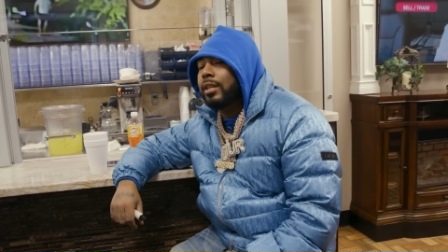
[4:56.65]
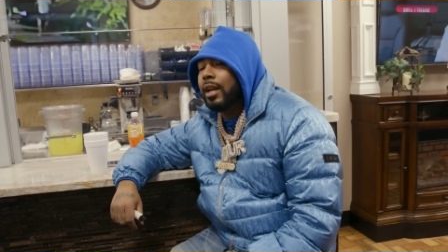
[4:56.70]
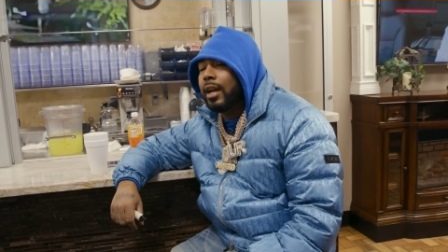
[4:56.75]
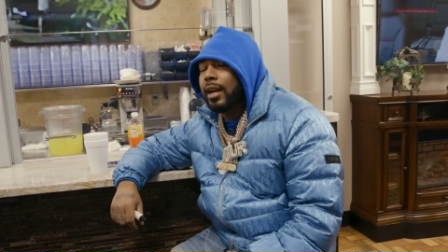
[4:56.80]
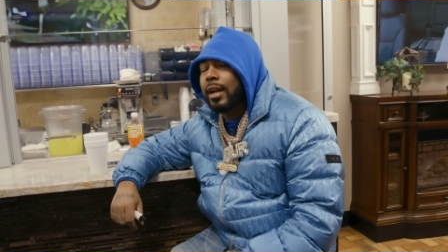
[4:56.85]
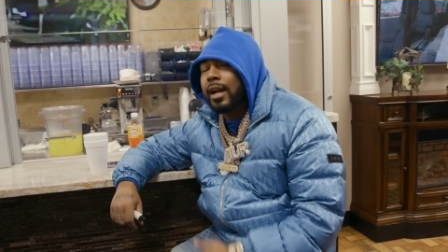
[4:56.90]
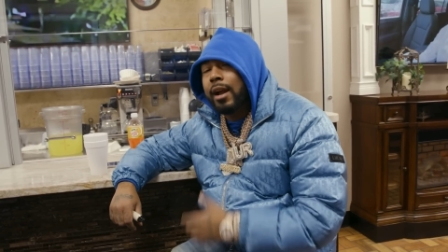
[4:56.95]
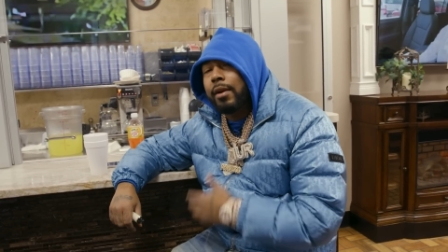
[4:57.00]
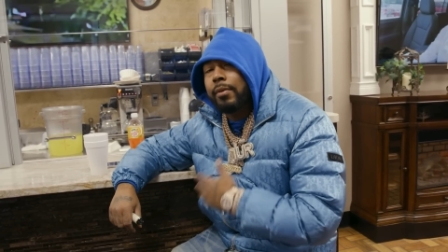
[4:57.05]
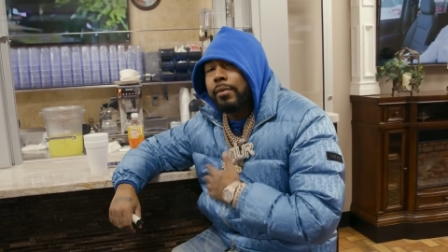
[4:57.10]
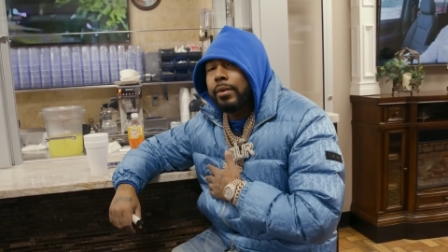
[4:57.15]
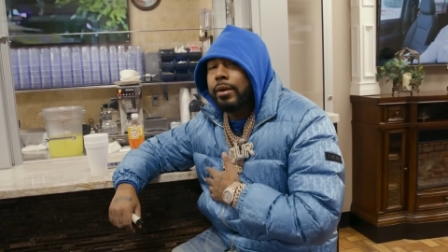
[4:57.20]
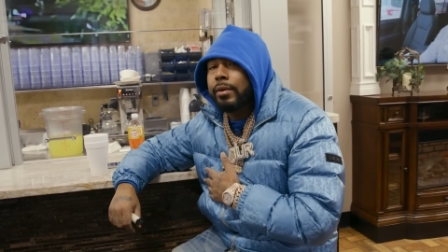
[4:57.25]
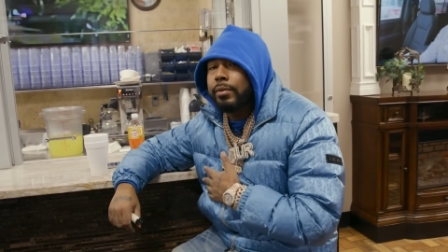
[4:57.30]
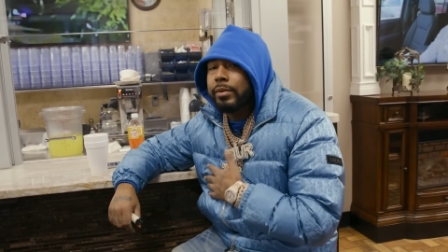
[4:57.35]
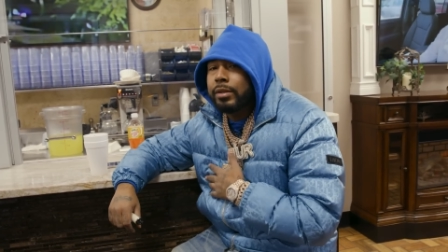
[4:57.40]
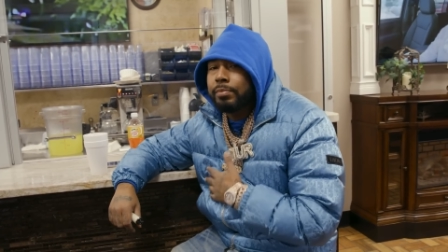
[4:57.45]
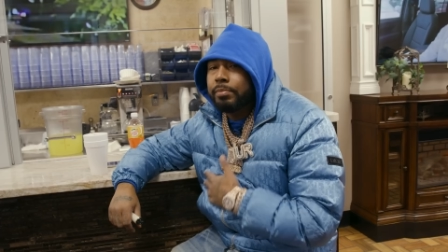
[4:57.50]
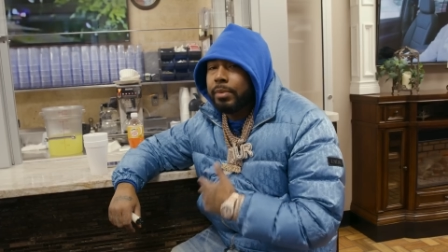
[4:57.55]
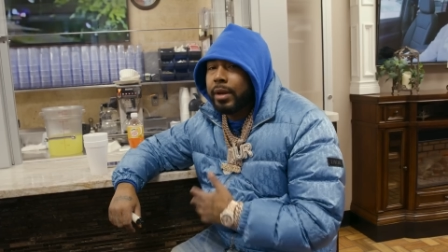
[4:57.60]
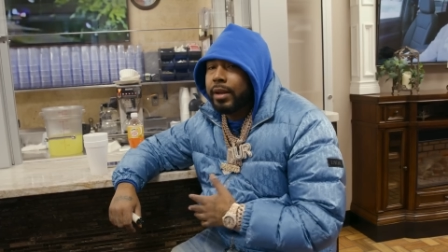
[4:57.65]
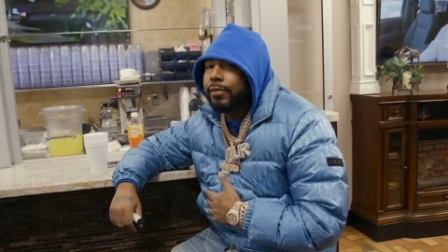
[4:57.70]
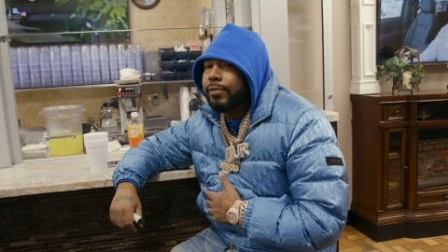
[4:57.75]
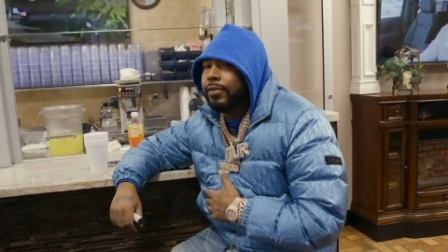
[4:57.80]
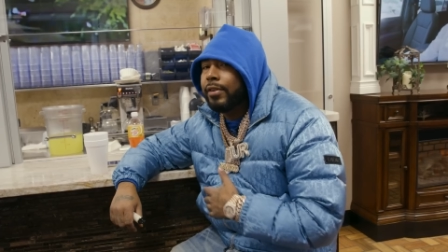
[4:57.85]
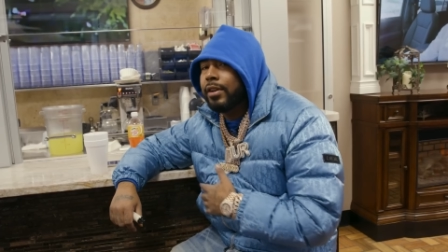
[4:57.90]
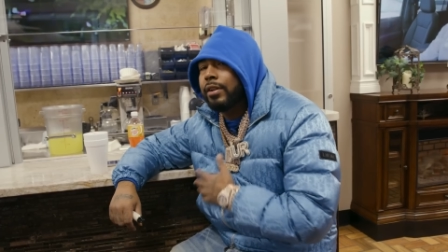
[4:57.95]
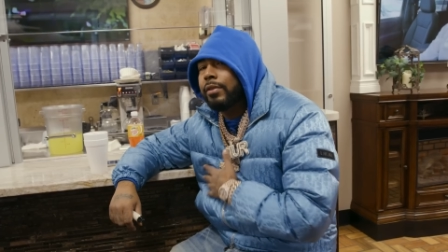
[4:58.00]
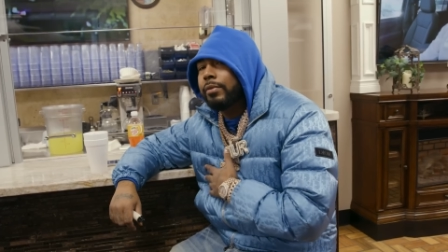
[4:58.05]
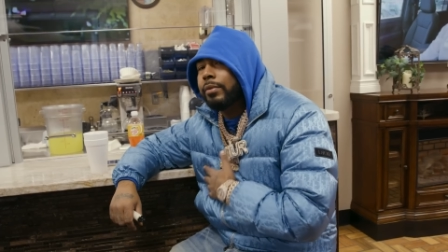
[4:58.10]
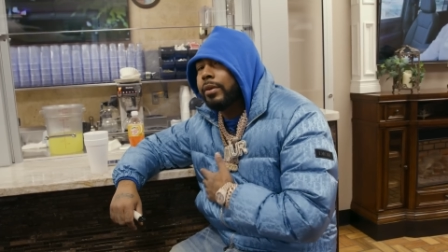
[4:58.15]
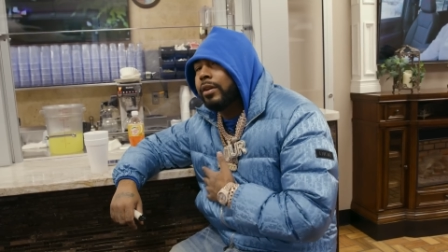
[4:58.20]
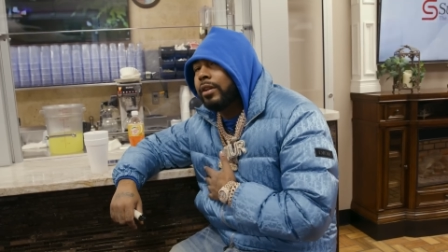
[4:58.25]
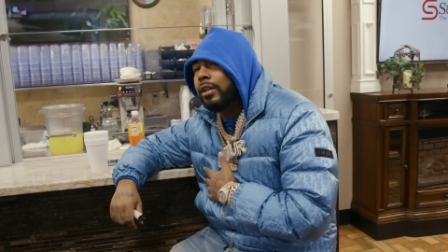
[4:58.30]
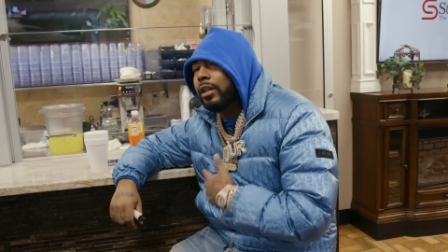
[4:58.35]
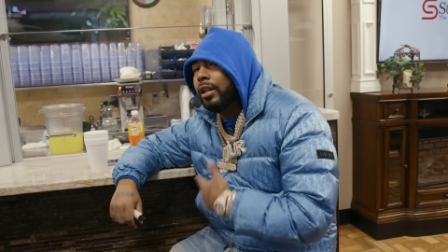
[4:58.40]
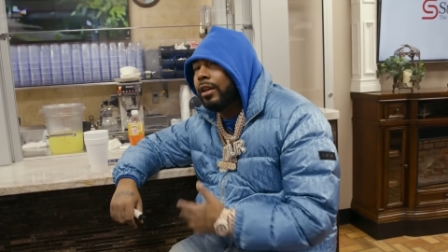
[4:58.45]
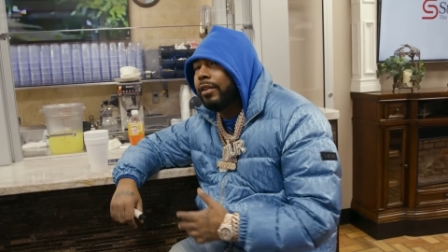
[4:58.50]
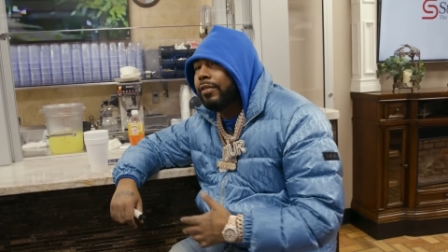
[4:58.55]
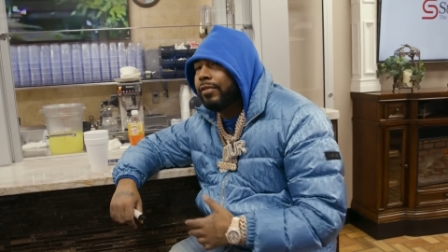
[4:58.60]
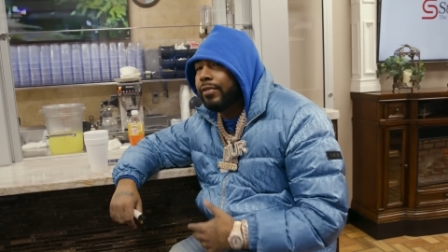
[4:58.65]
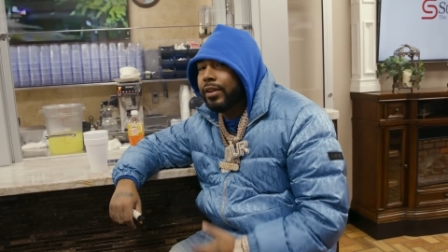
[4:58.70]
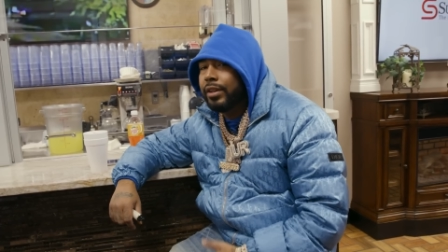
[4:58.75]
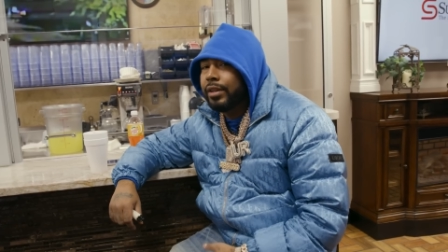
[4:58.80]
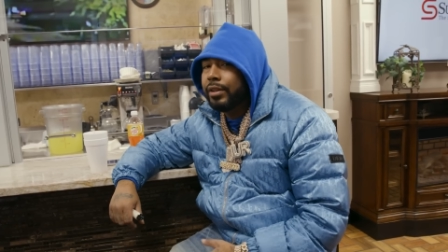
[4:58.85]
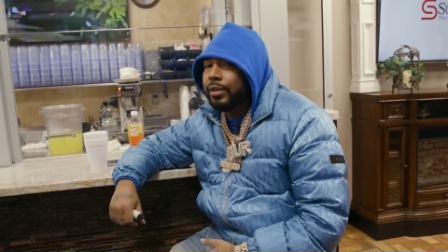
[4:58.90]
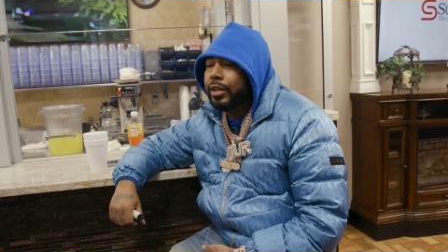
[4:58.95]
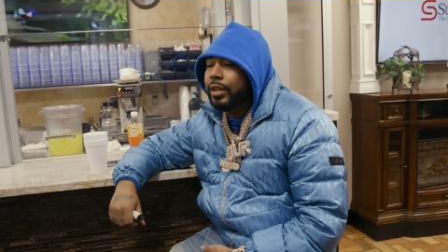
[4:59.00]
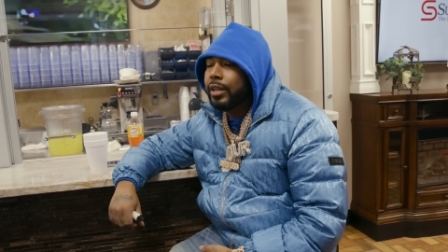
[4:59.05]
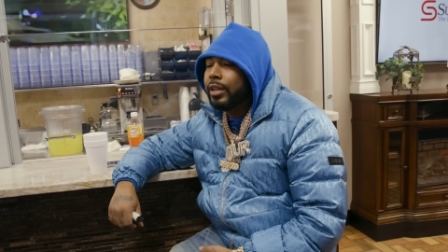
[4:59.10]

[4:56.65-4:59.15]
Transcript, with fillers: I got real respect for you, real love for you.